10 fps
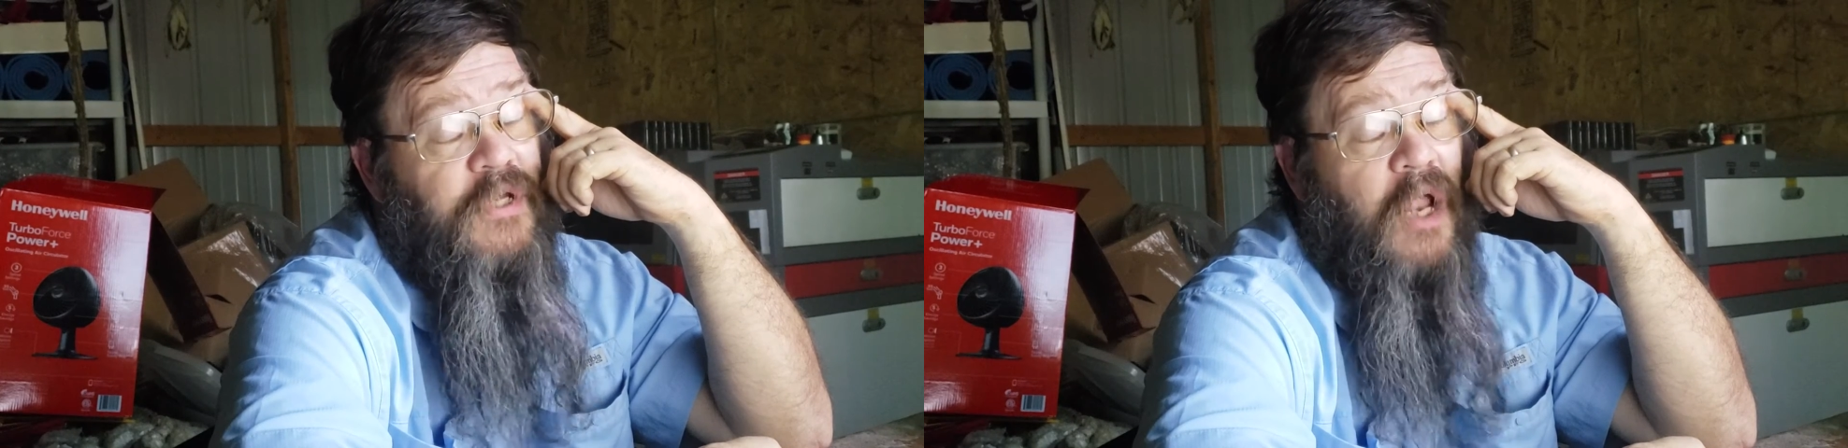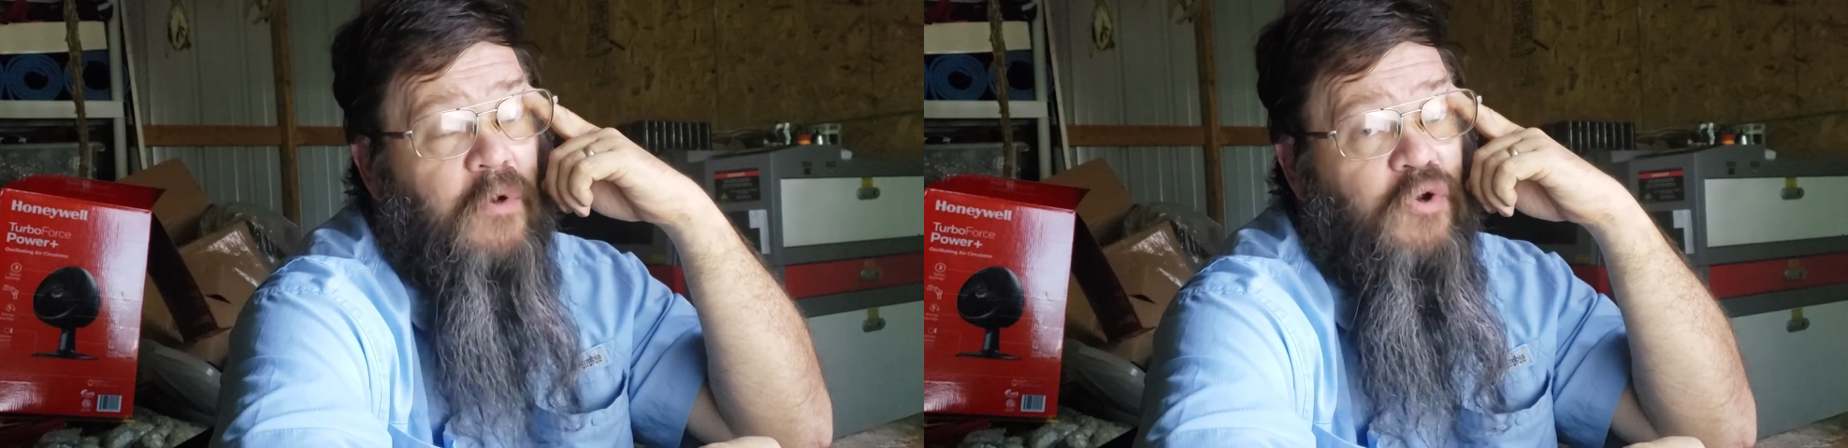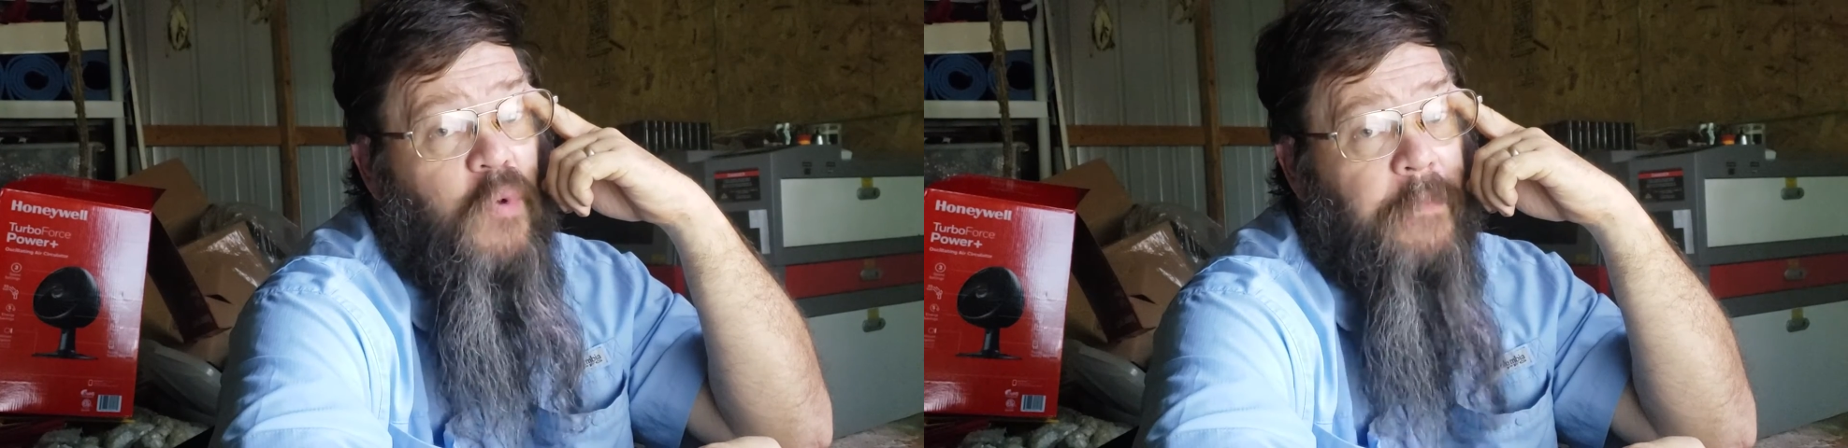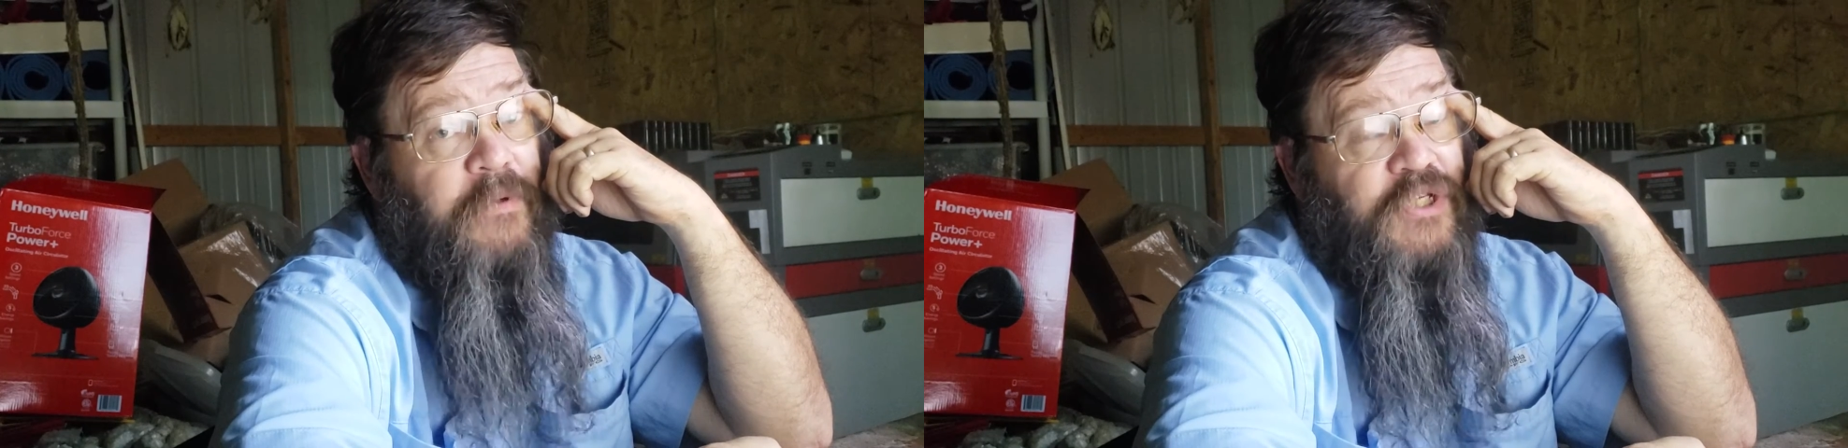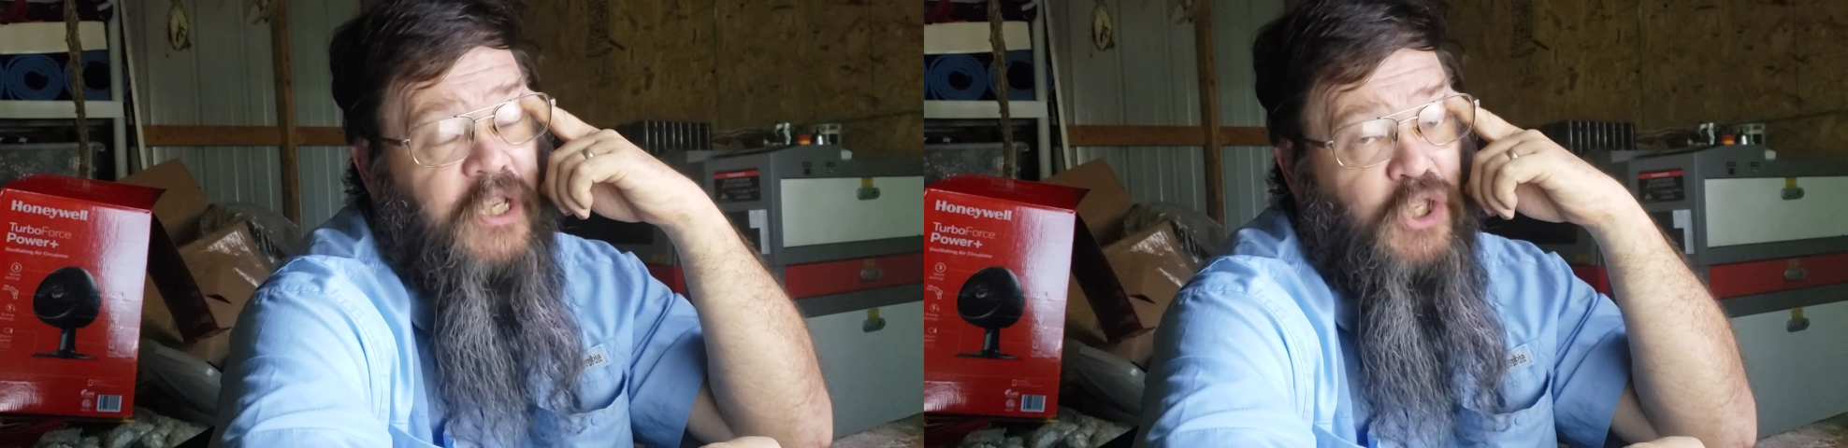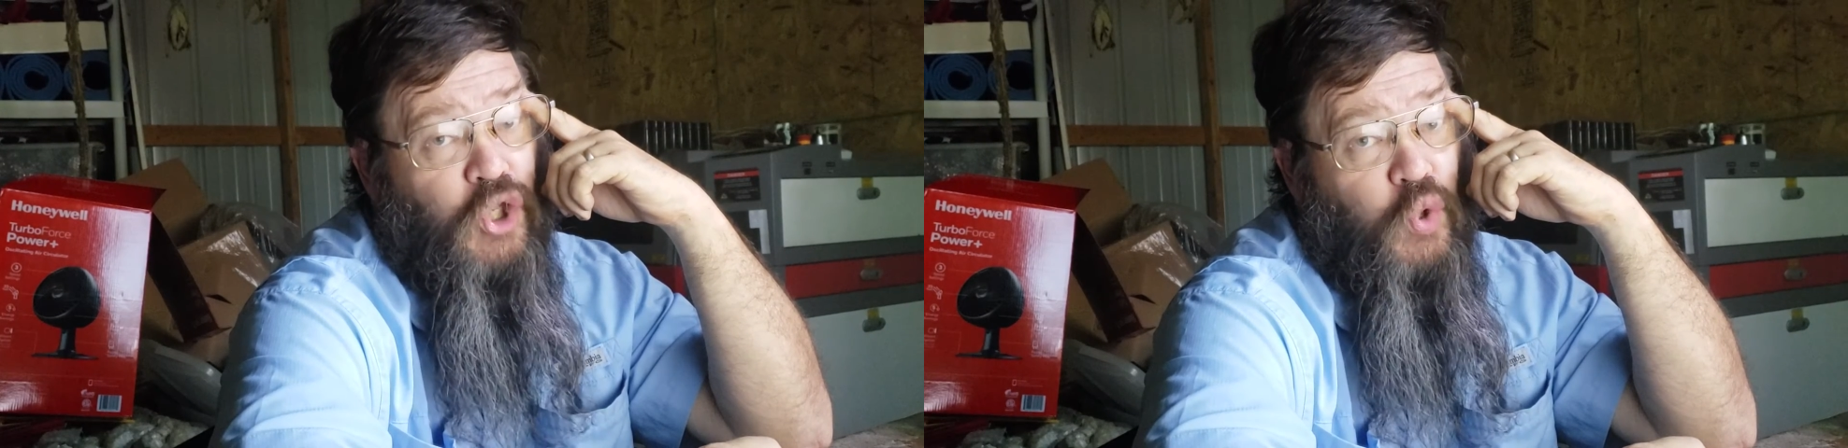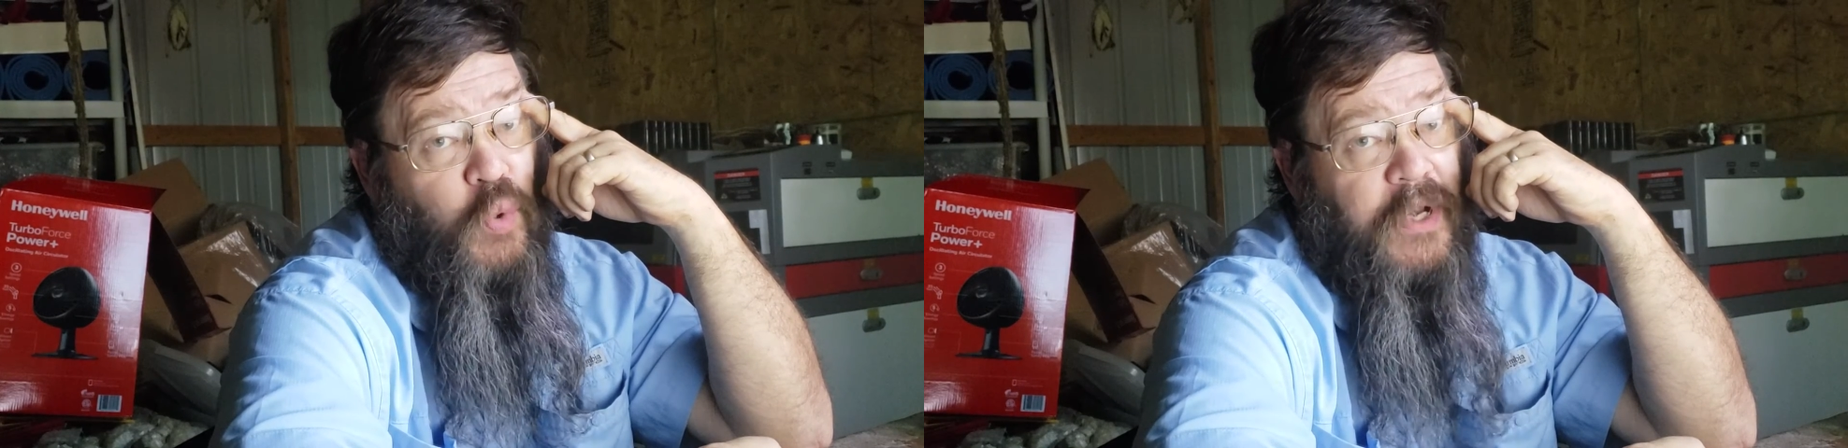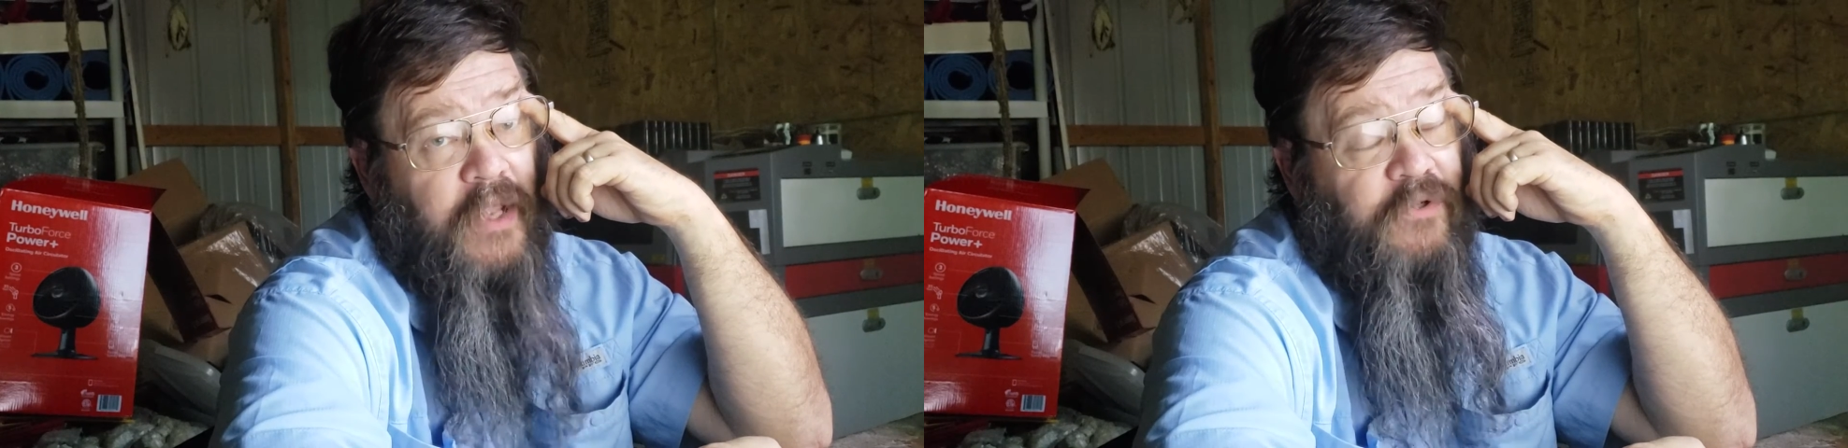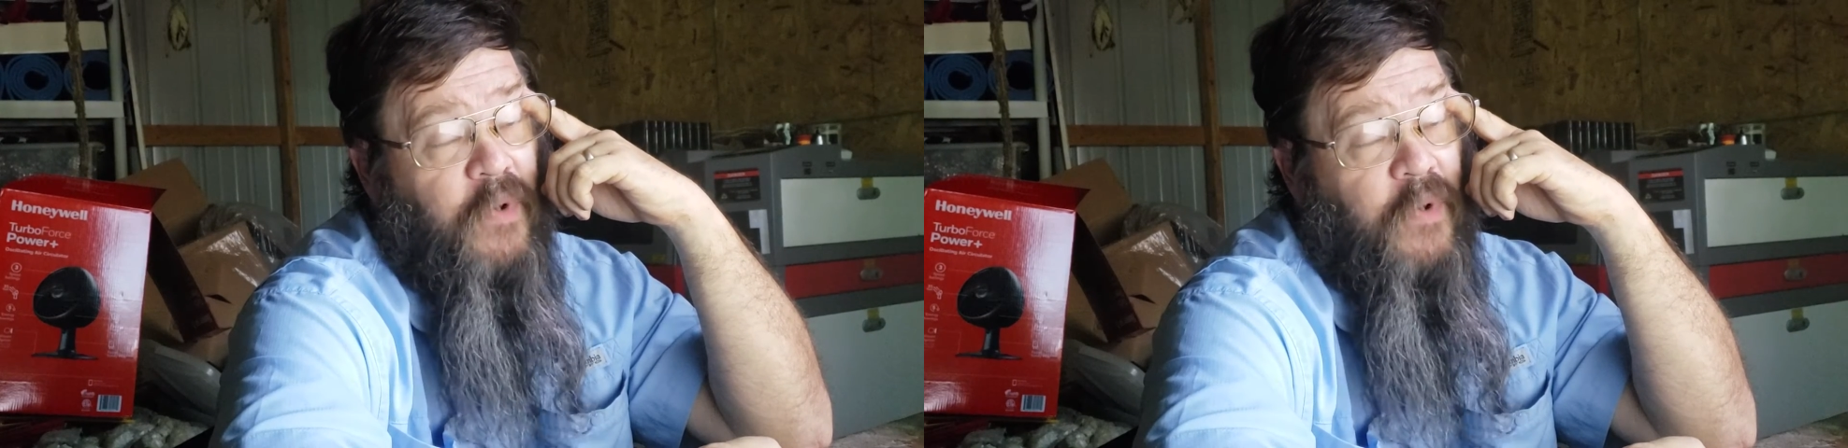not to represent you and not to